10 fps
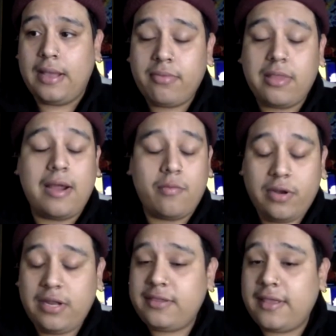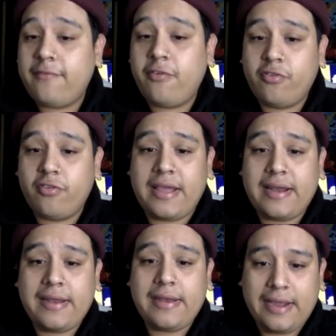I'm really thankful for that,
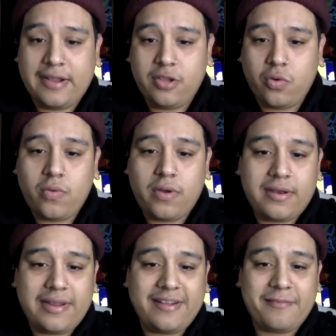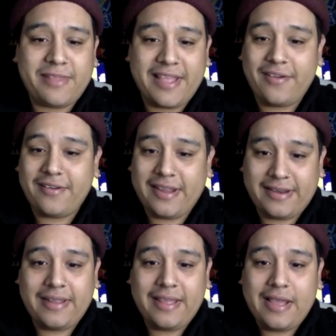and I don't want to let them down,
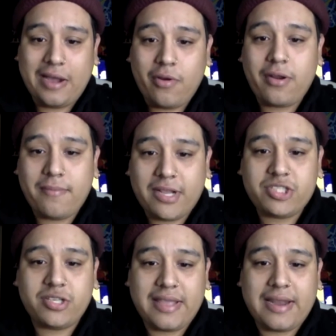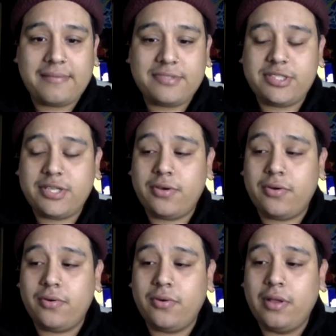and I want to make sure that I'm
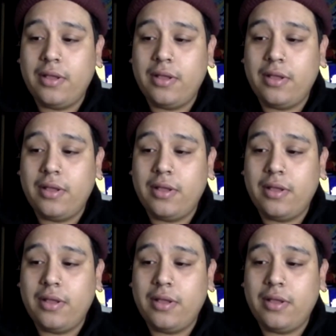still